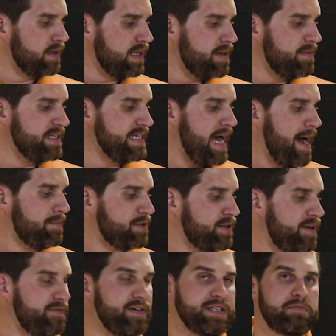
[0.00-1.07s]
limb adapter
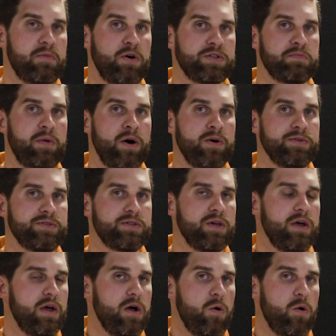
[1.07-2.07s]
that fits most bows.